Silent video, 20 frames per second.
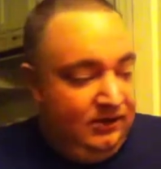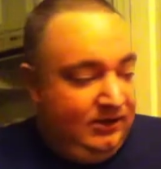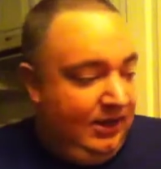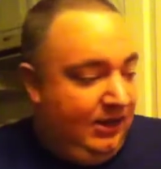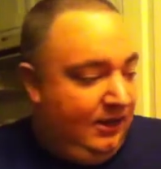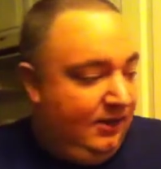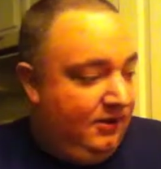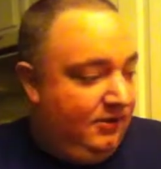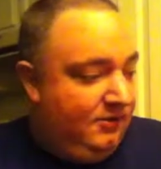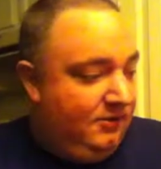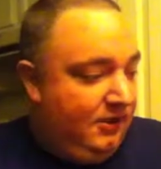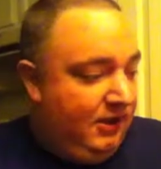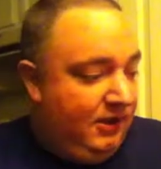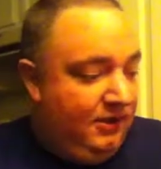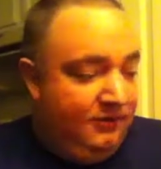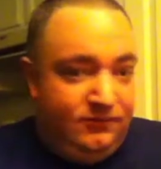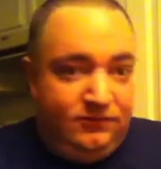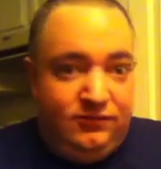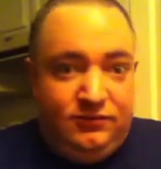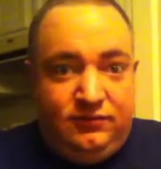Yeah,
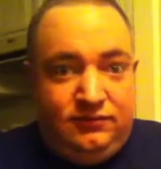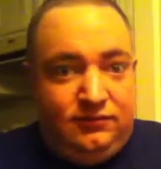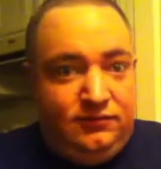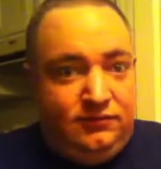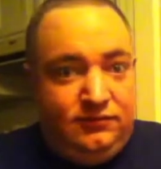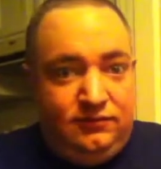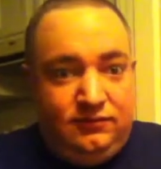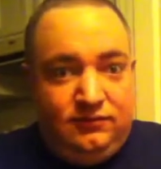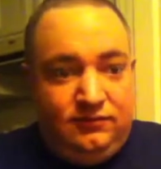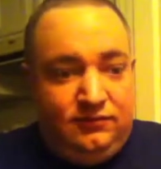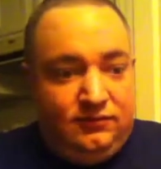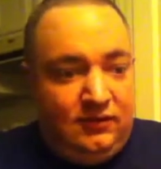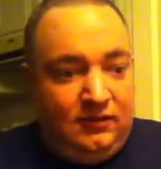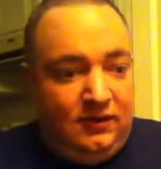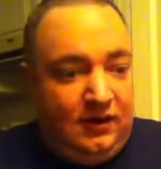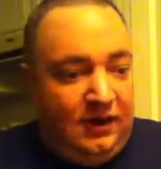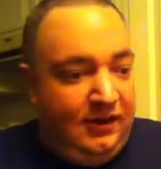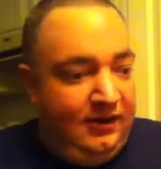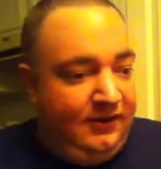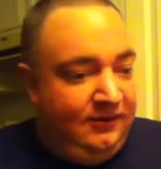
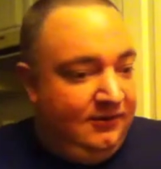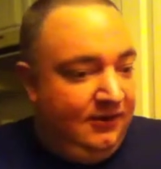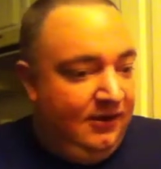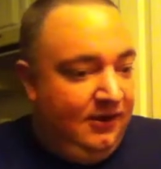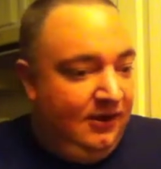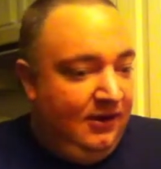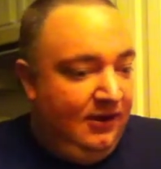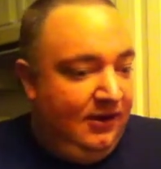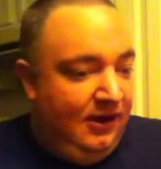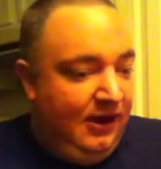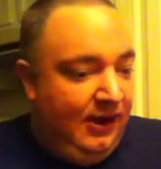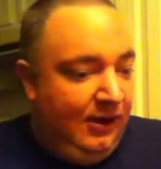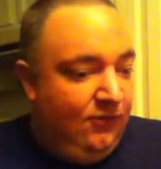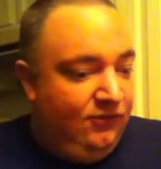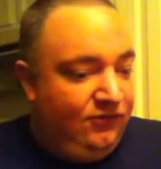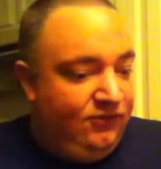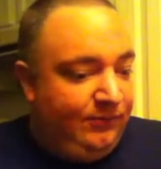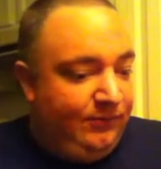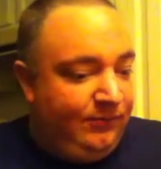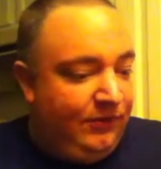I
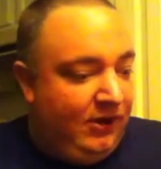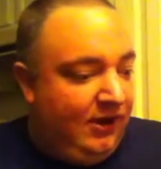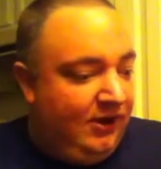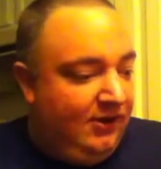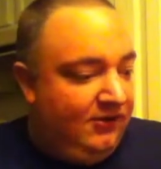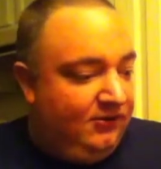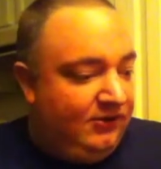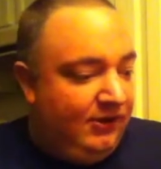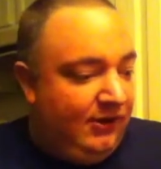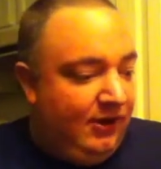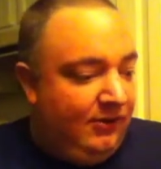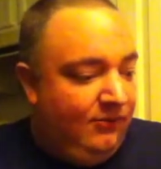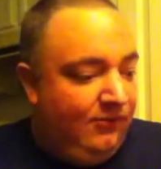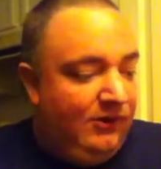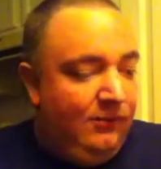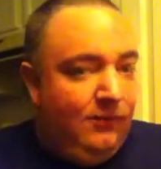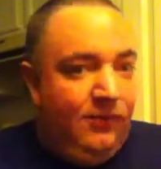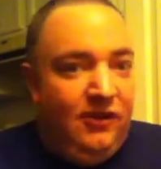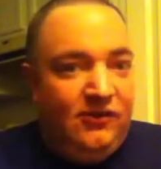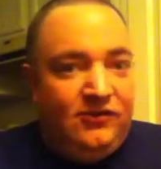was surprised. I
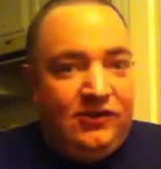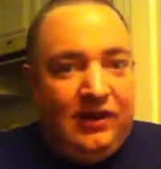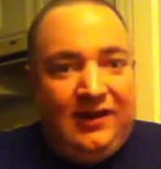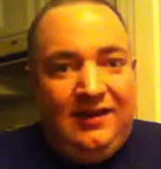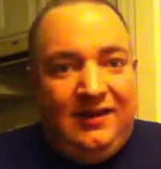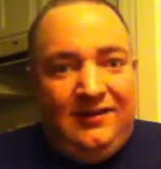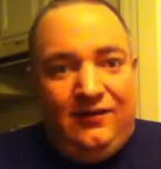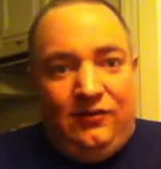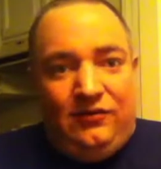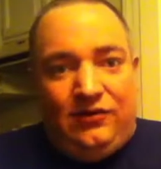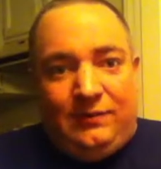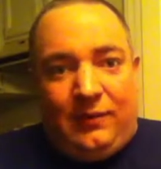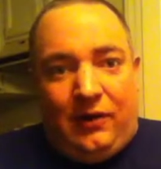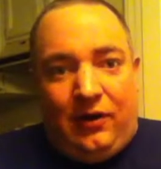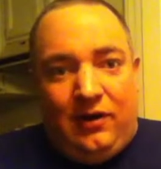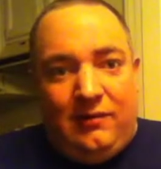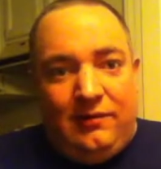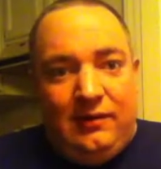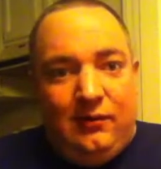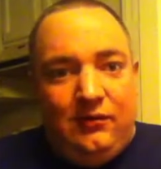really was. There was a
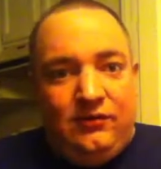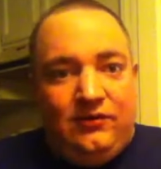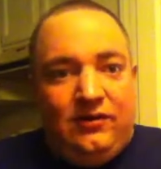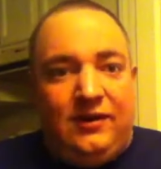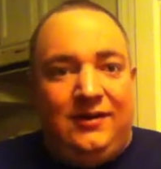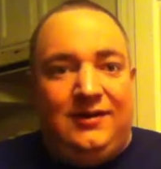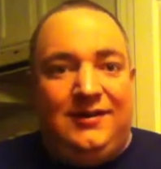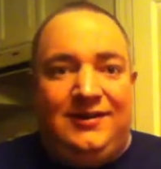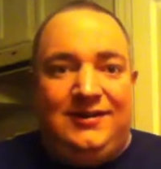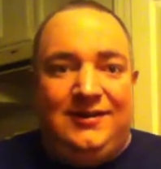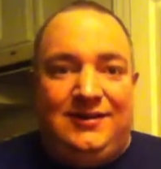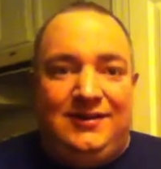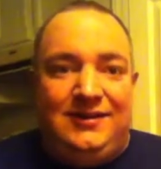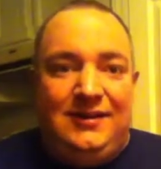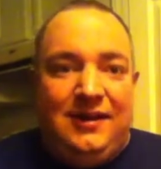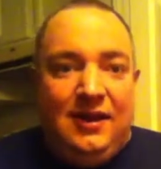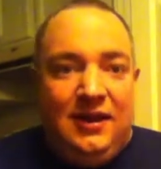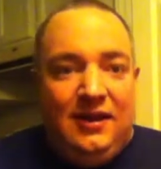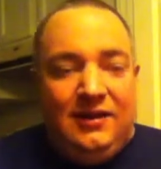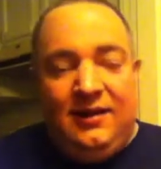part of me that was like,
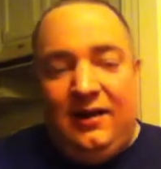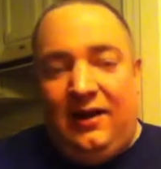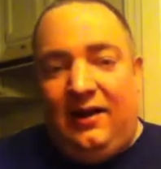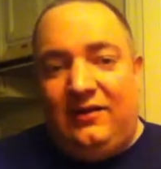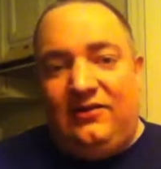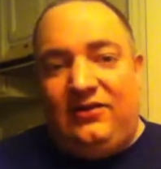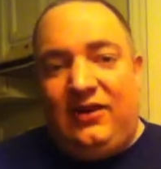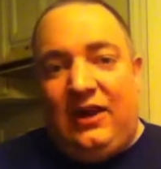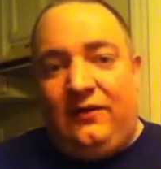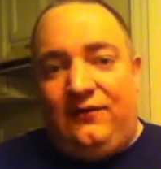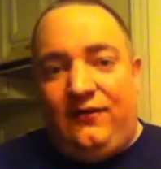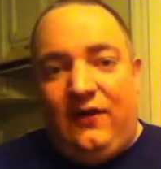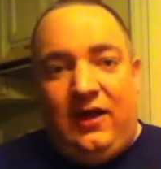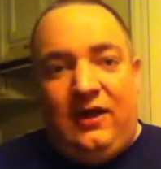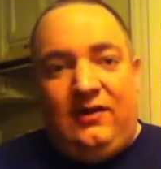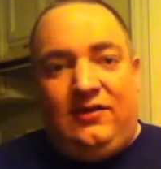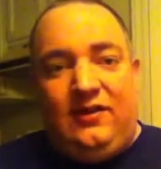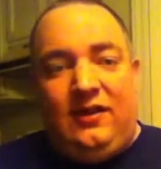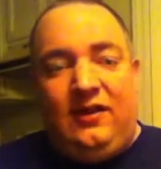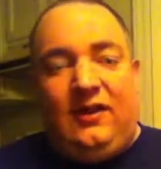you know, I just had
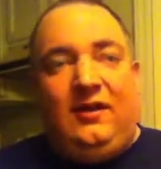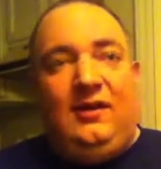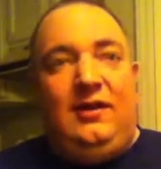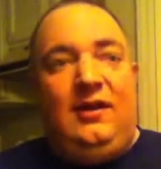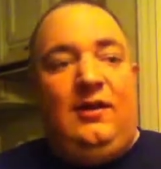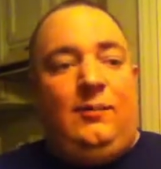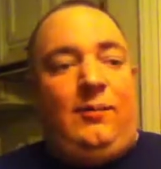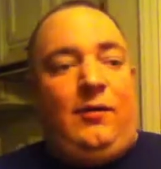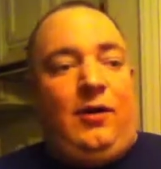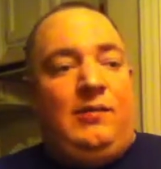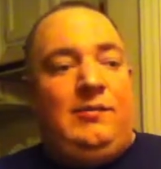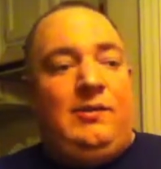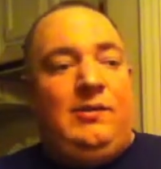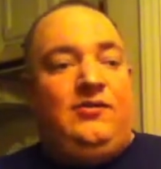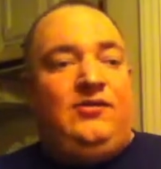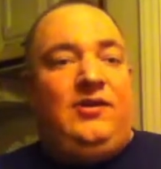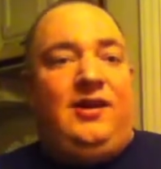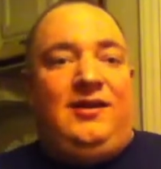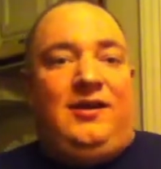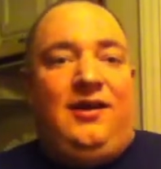faith. You know, part of me
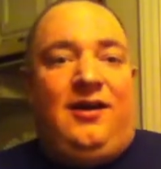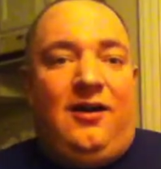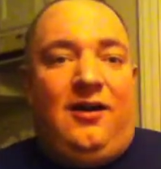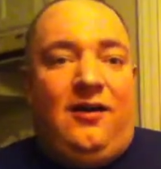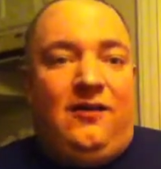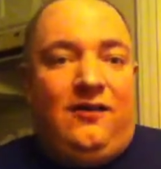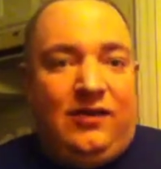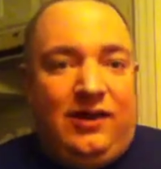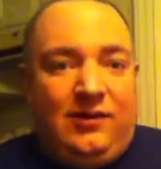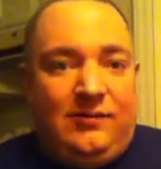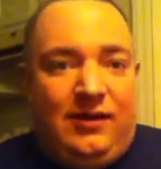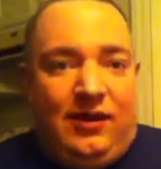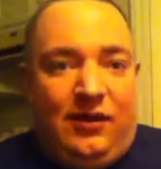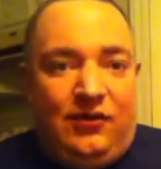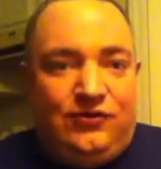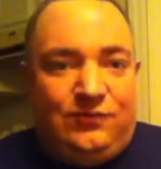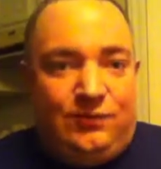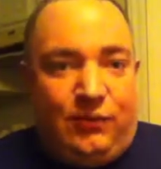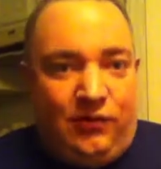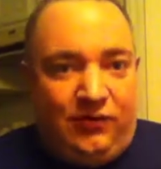was like, oh, they're going to be all
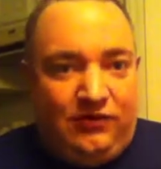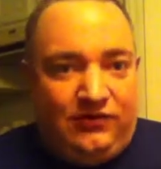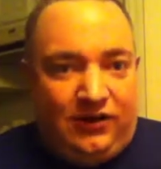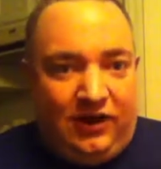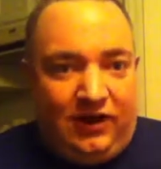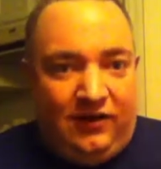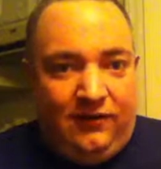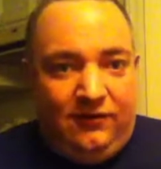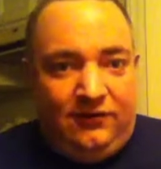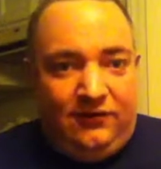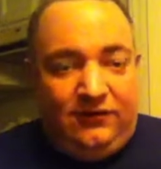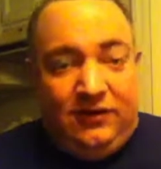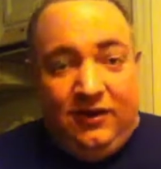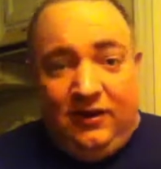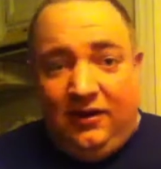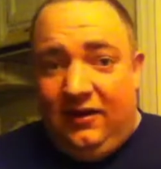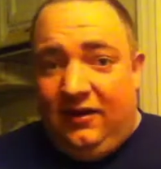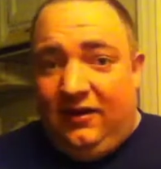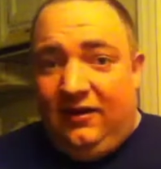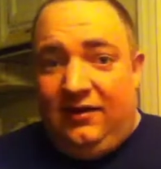sports titles.
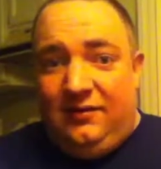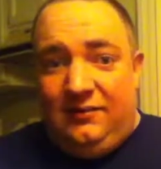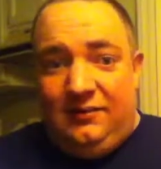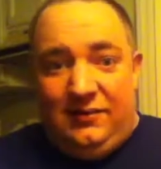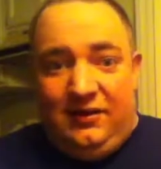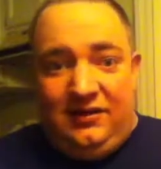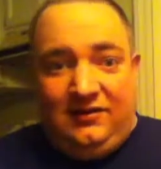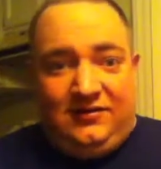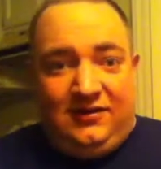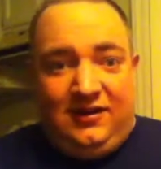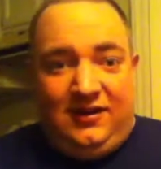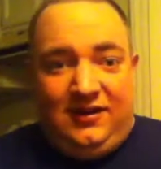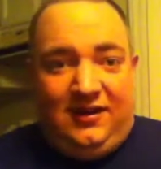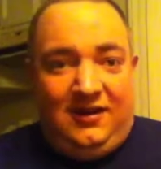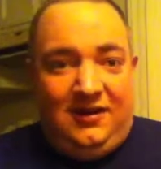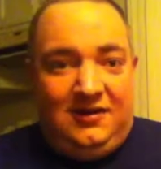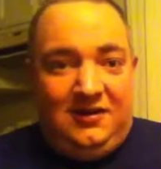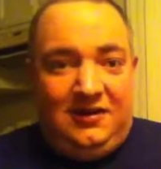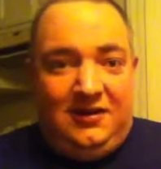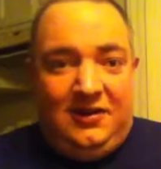But,
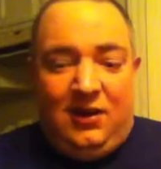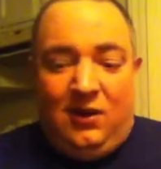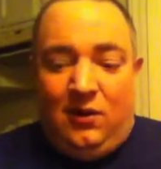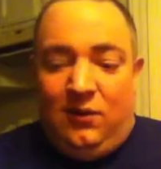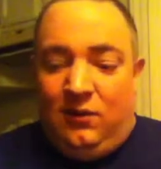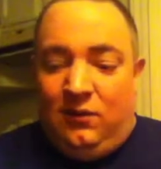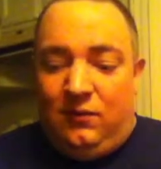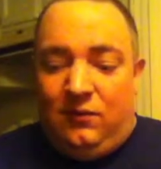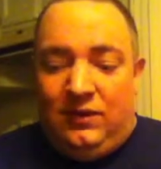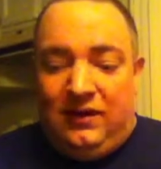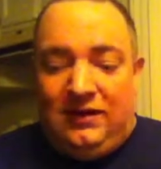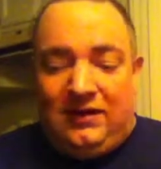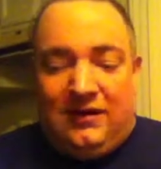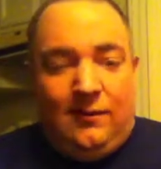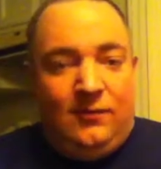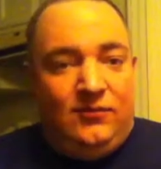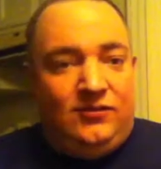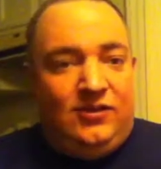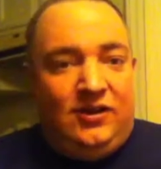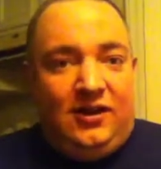you know, when it
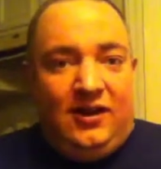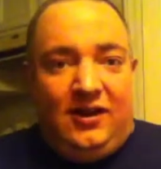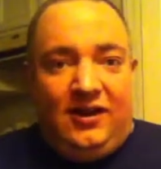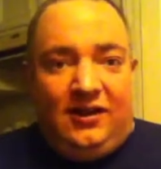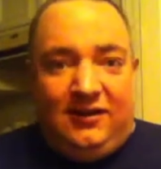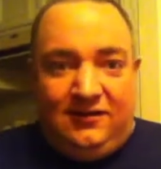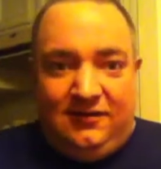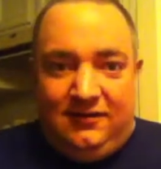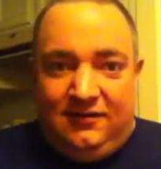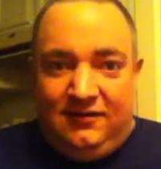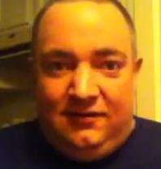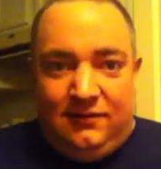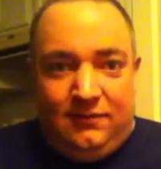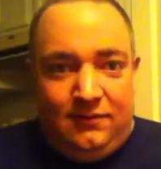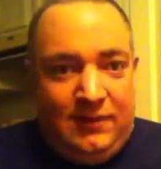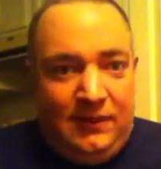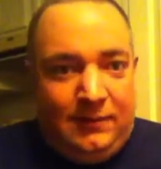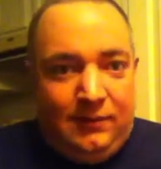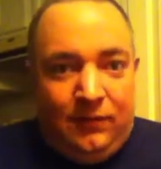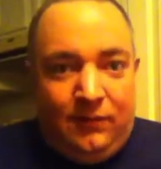comes to, like,
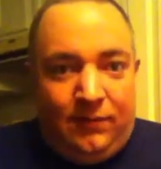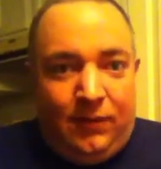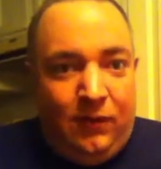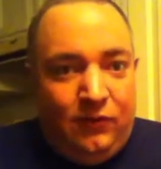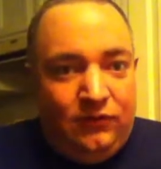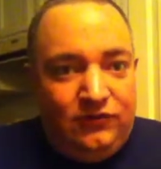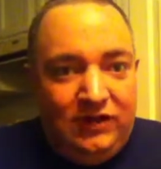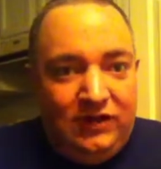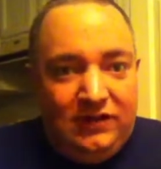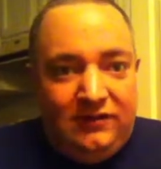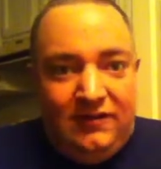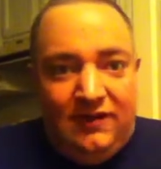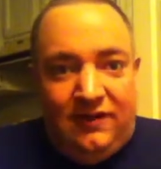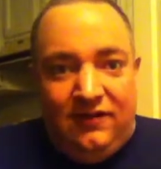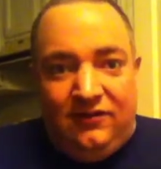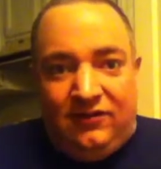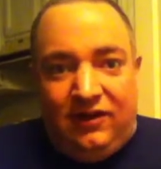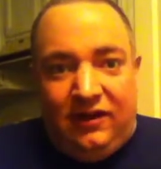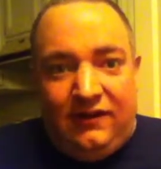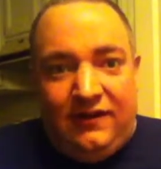people posting
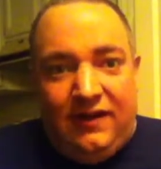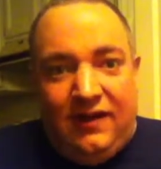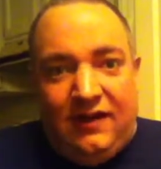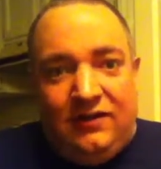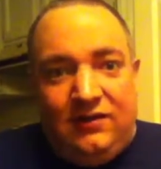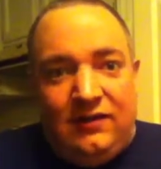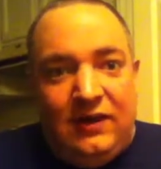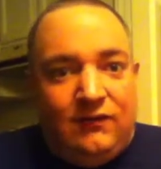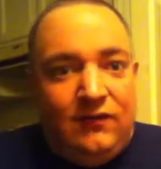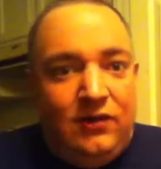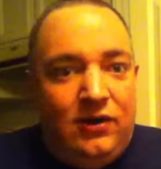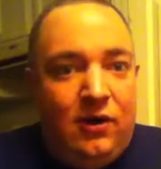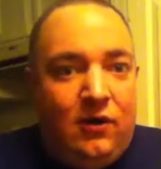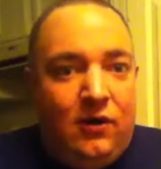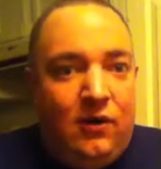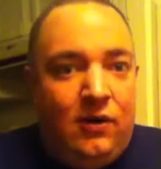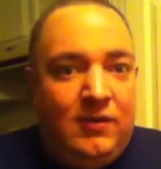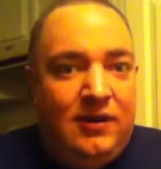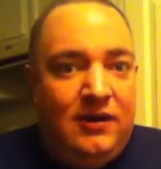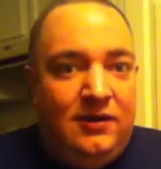things like that, you never
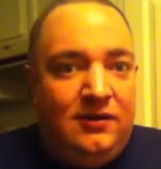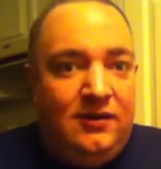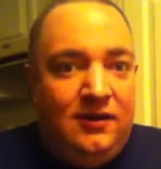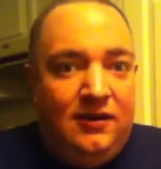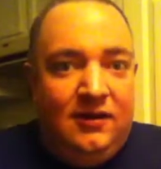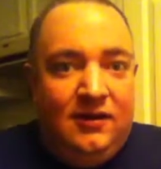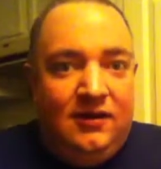know. I mean,